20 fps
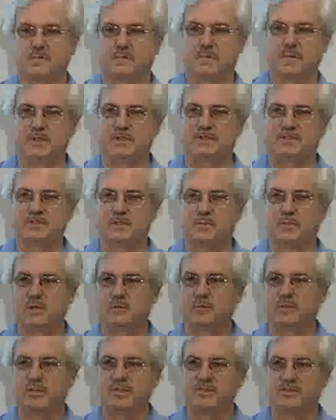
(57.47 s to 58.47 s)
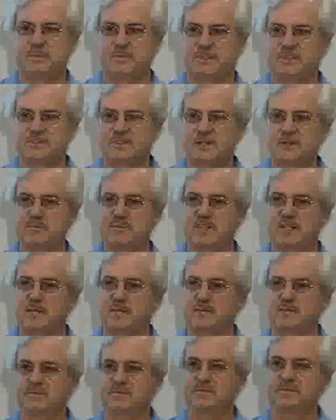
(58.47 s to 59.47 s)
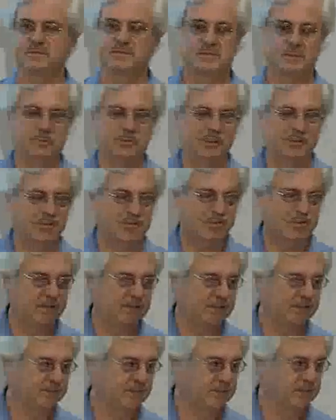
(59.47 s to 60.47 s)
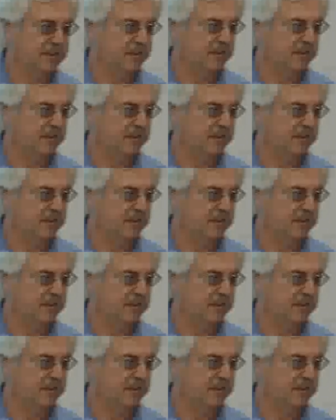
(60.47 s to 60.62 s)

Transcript: be somewhat brief, but at the same time somewhat thorough.